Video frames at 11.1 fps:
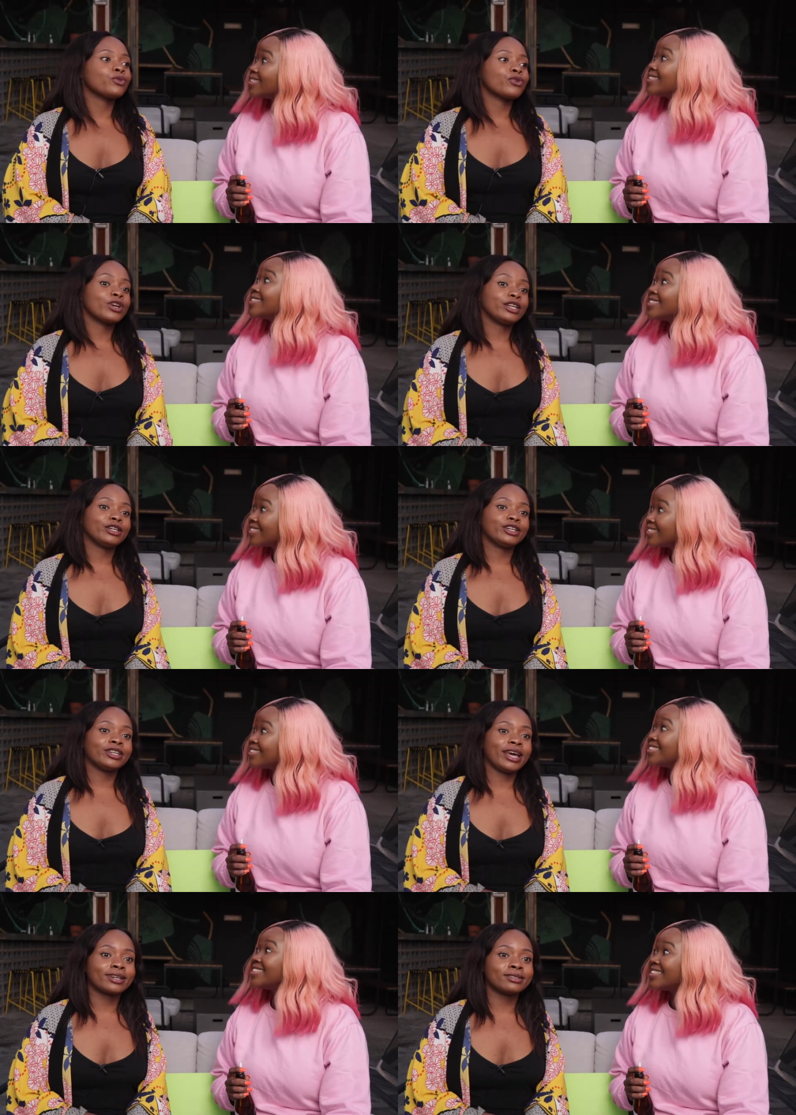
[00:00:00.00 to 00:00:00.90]
Speaker 1: really
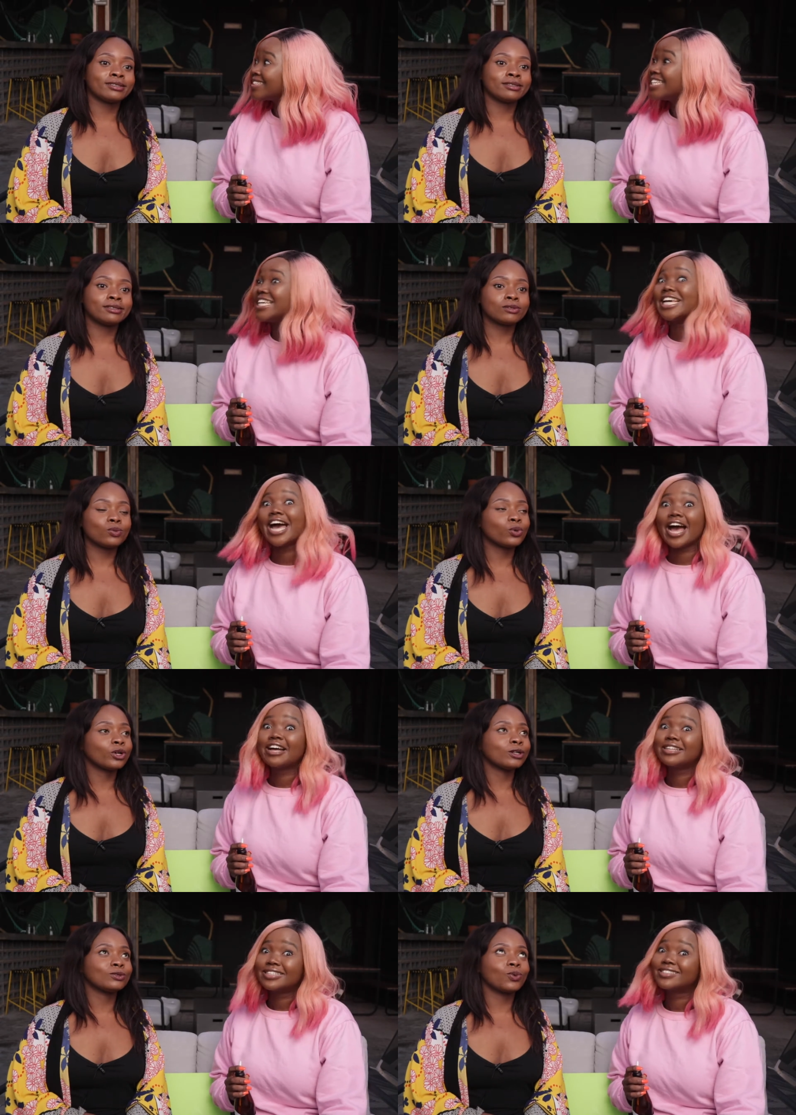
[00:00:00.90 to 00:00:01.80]
good actors yeah.
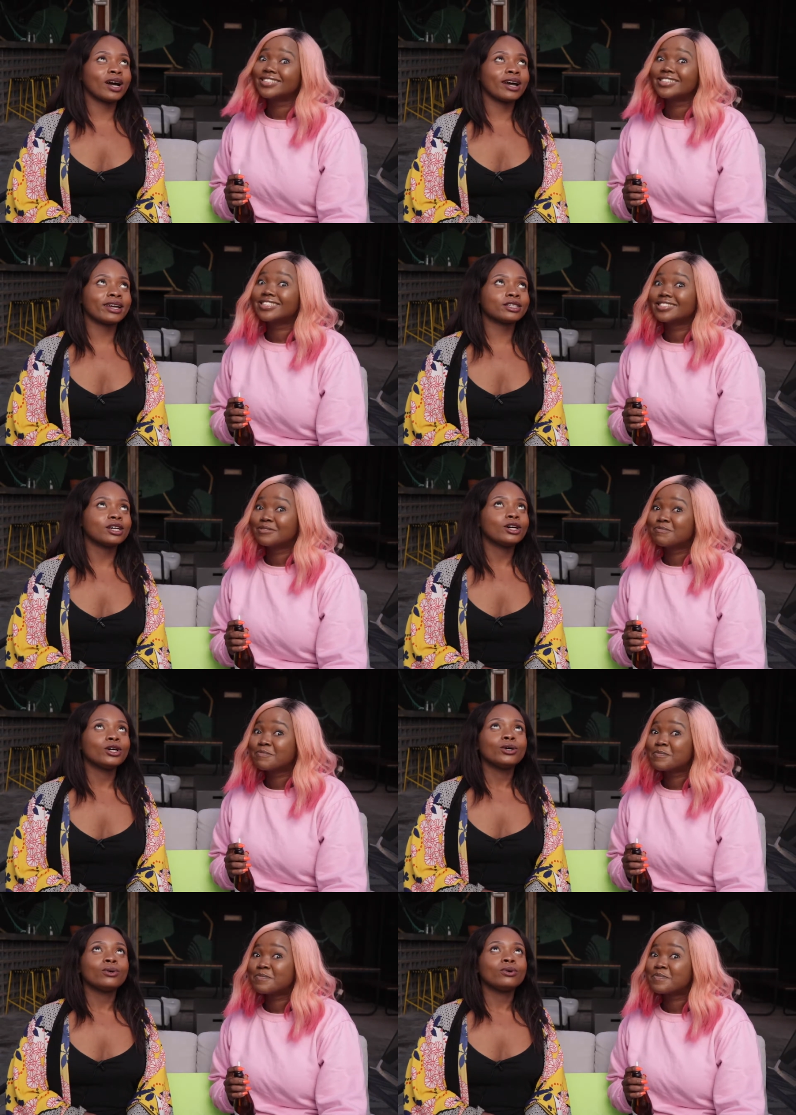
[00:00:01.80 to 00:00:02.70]
worldwide,
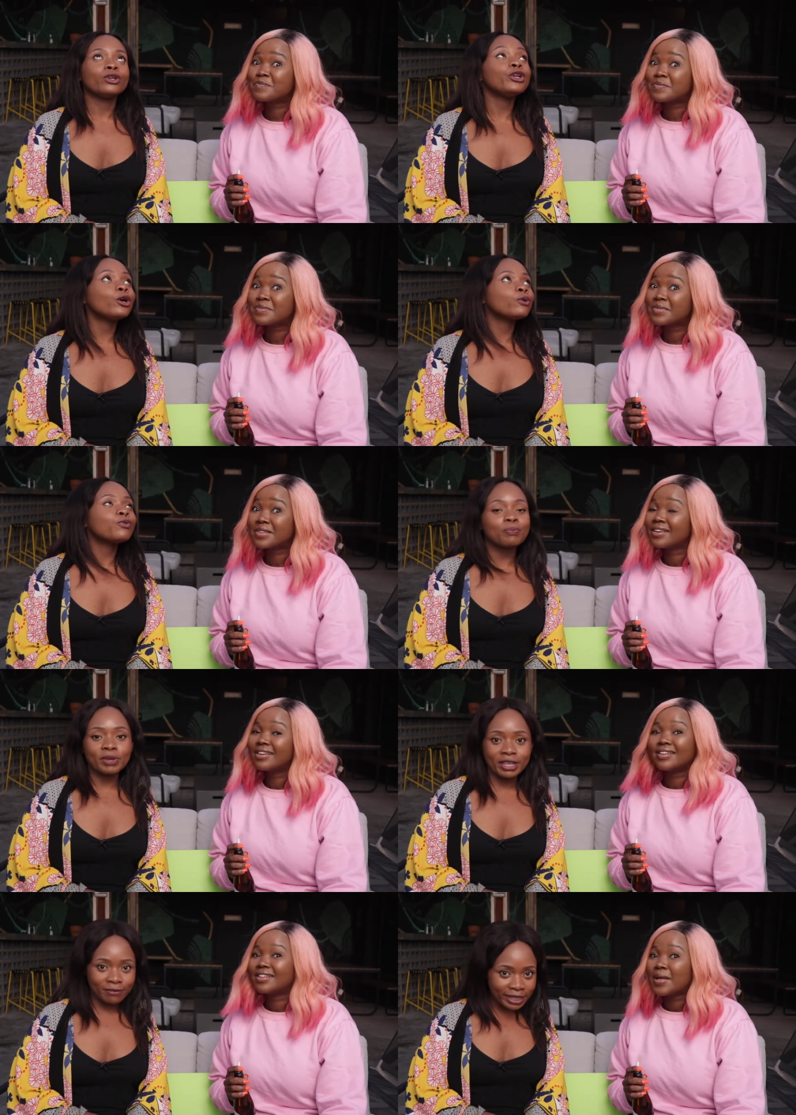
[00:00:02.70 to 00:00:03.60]
known for
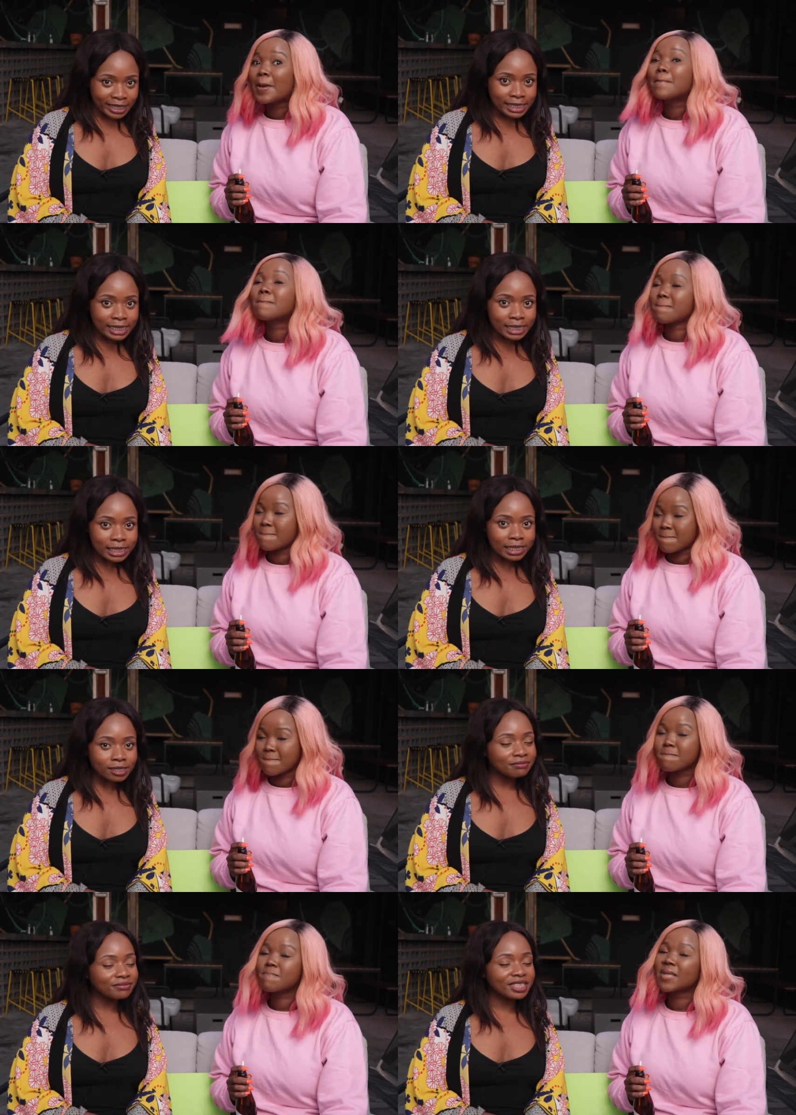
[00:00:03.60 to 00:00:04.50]
being villains.
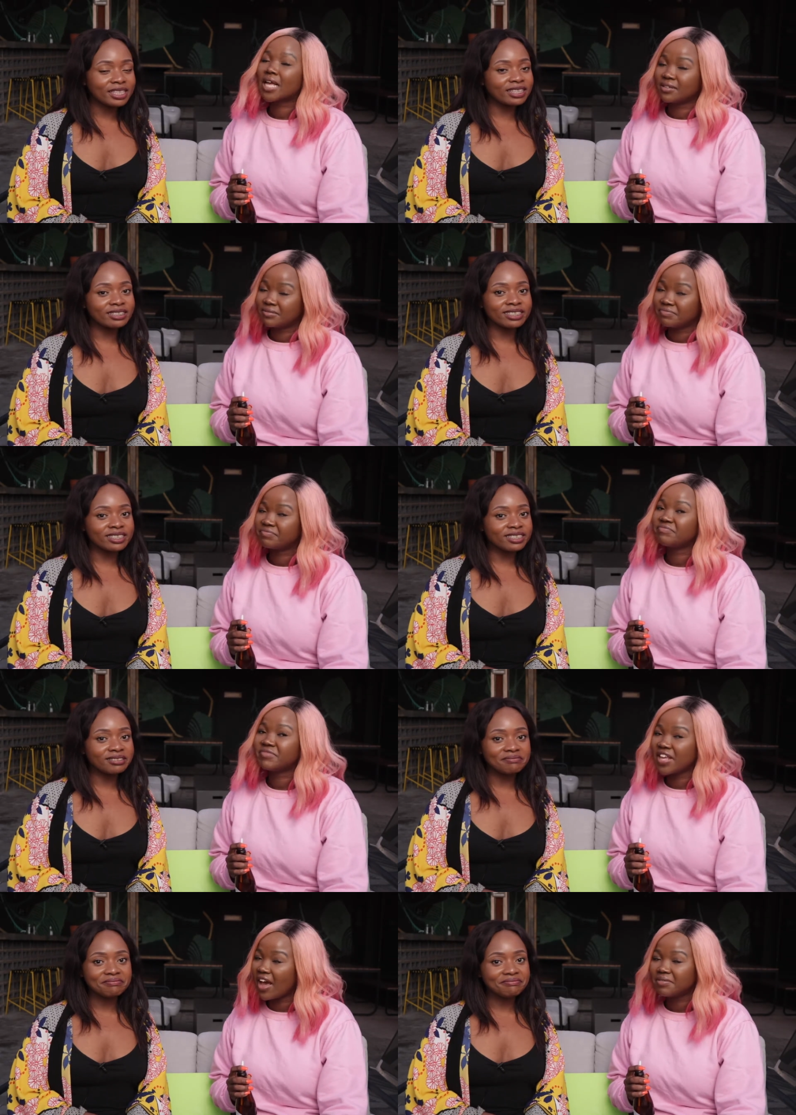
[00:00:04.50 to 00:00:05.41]
He killed
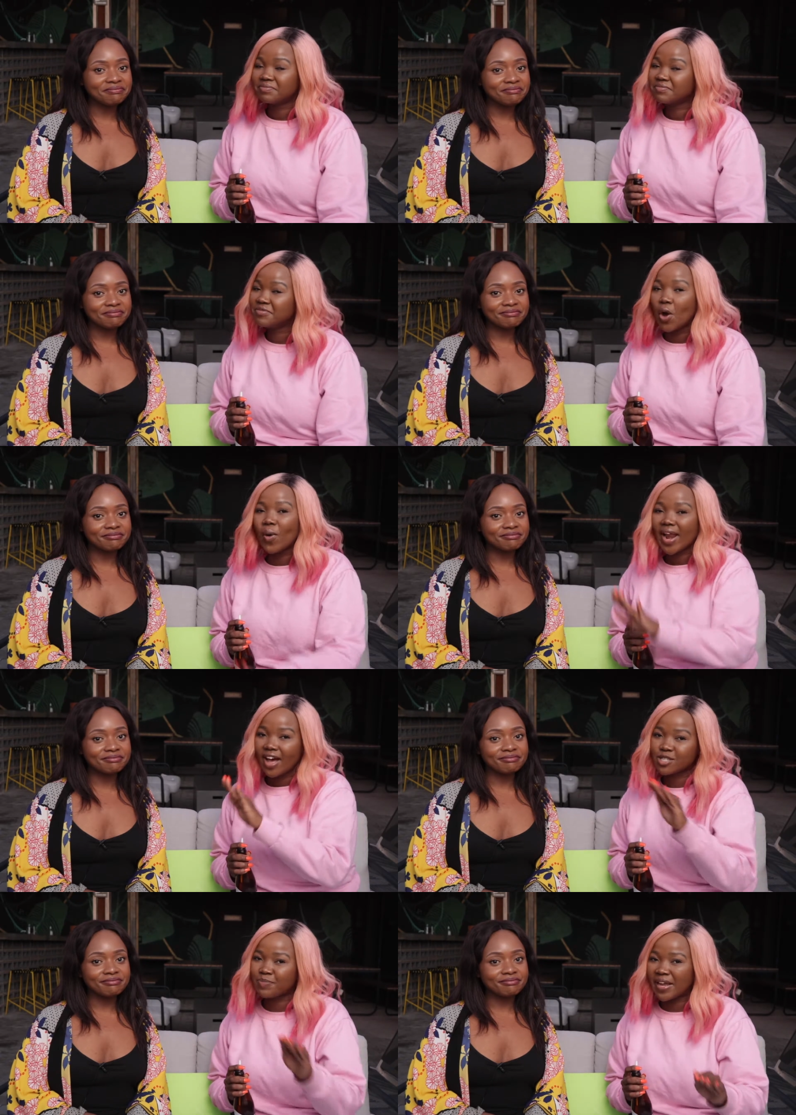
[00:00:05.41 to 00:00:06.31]
it.
Speaker 2: Yeah. No one
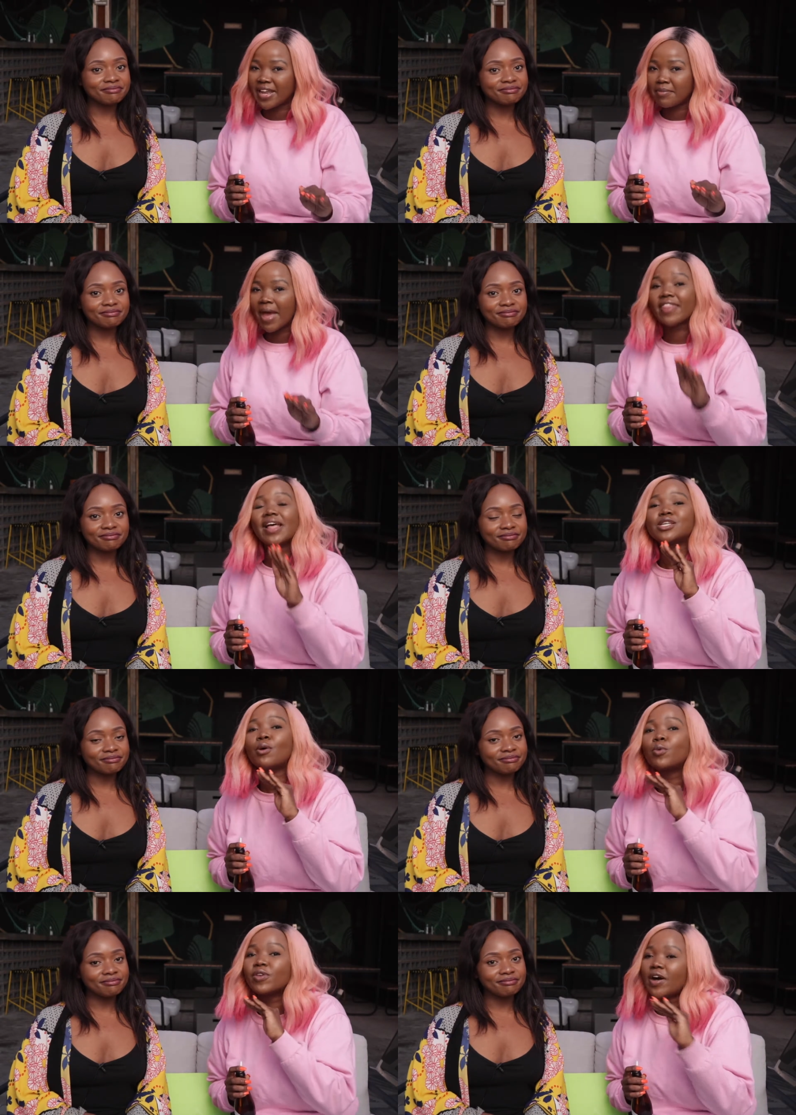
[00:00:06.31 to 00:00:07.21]
else but him. And that's
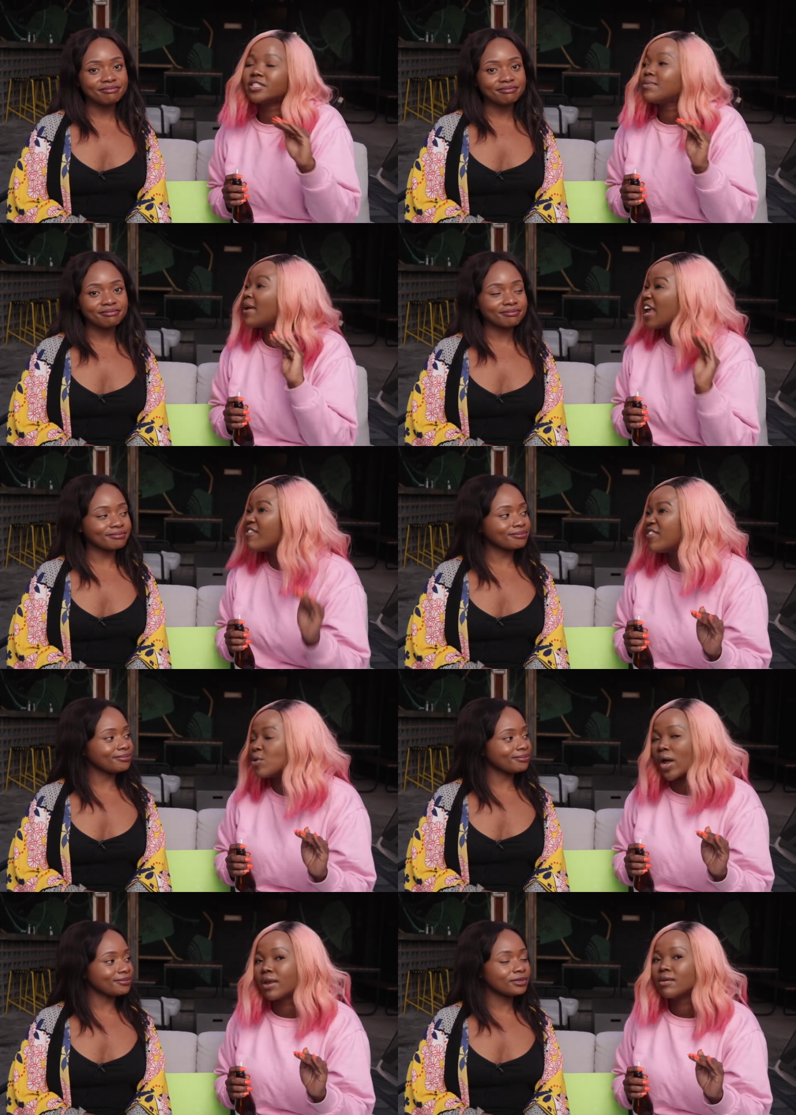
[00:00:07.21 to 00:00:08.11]
how we felt about
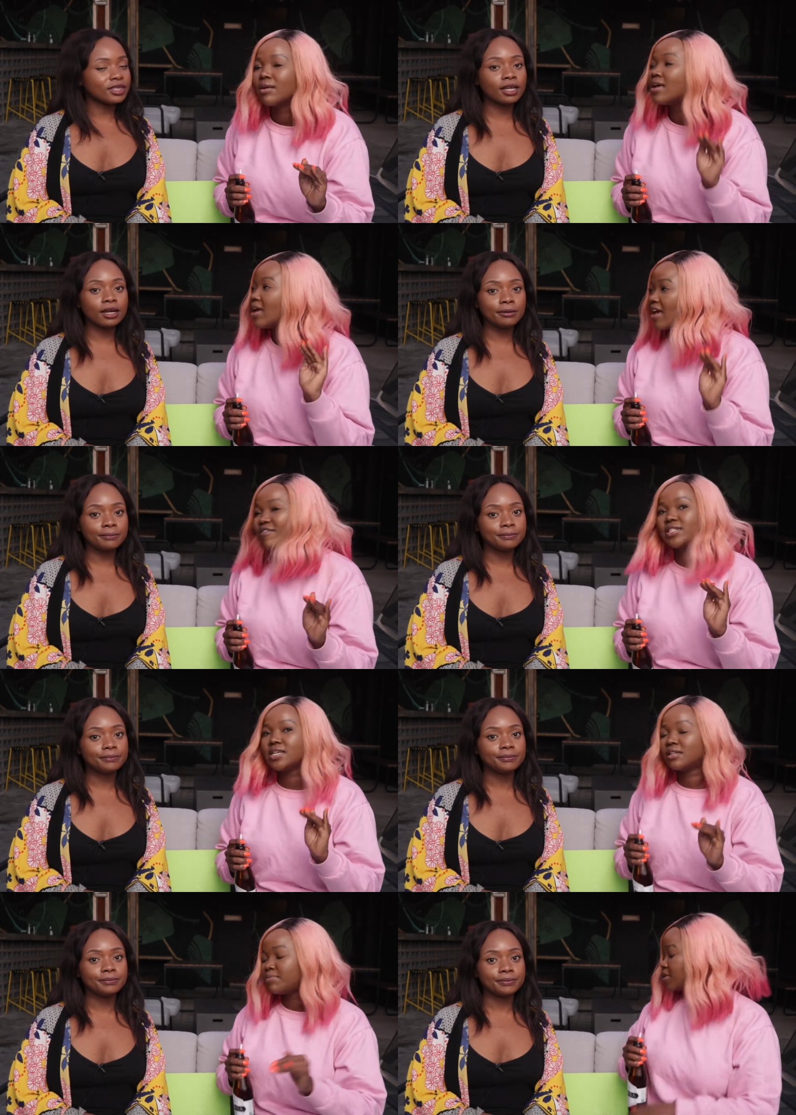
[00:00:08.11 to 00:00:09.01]
everyone. Yeah. Every
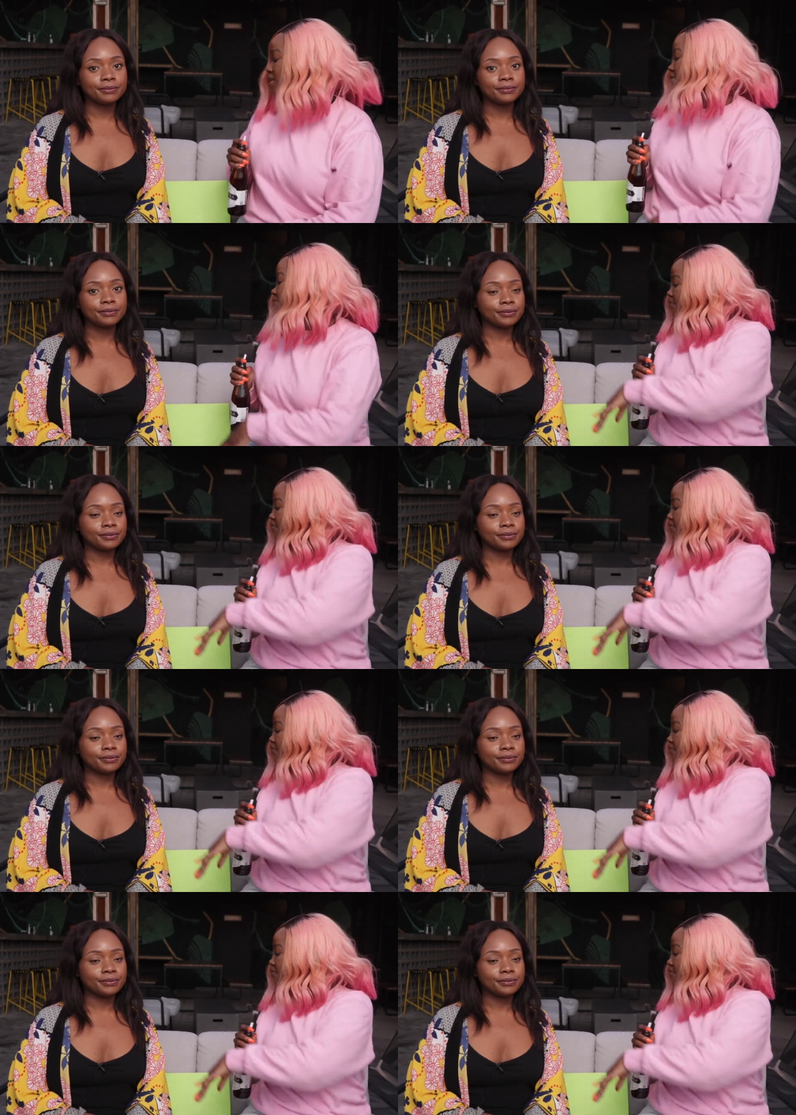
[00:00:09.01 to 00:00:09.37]
single person.